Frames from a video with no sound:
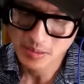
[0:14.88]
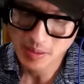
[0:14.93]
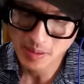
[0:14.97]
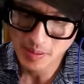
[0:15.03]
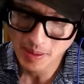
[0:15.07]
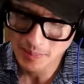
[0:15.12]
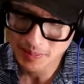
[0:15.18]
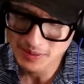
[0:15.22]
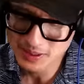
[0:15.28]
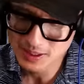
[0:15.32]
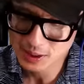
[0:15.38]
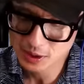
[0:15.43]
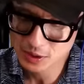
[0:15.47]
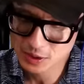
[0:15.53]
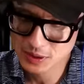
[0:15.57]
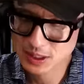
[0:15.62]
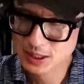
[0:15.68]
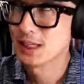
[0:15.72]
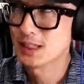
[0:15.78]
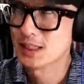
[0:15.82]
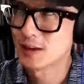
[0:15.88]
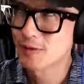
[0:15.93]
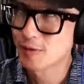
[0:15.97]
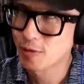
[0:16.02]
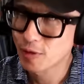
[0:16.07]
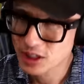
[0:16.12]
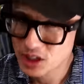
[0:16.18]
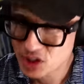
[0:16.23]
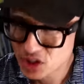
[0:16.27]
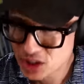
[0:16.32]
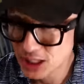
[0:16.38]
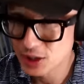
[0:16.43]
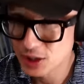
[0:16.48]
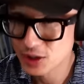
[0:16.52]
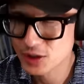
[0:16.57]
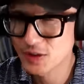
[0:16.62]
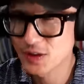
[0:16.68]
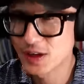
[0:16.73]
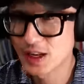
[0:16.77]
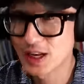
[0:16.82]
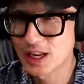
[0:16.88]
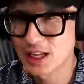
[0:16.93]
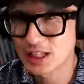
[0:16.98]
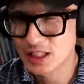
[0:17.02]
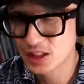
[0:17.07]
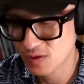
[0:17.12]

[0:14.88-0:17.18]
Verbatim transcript: about positioning, differentiation, and X